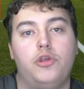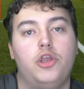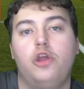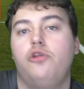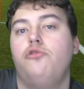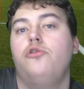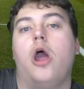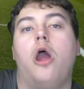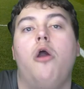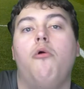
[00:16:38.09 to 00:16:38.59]

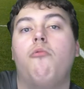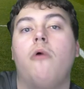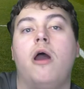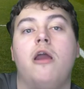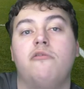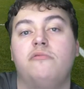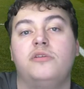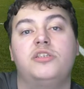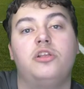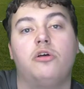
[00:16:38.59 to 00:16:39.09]
You know where
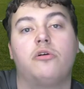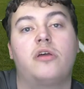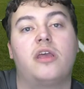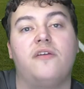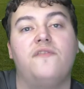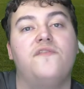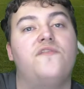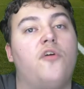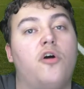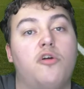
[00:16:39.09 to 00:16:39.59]
he was
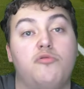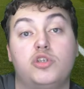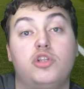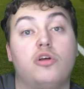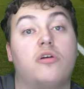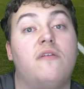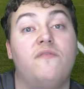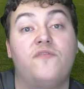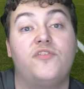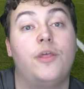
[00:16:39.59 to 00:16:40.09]
looking for. He was
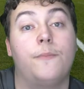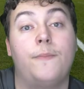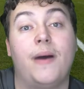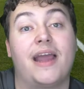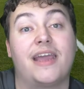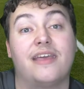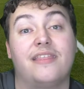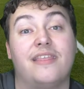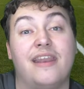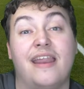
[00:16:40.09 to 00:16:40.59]
looking for the
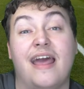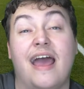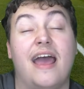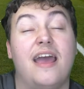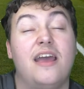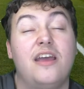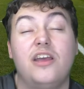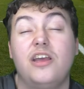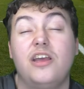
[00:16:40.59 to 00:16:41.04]
back of the net.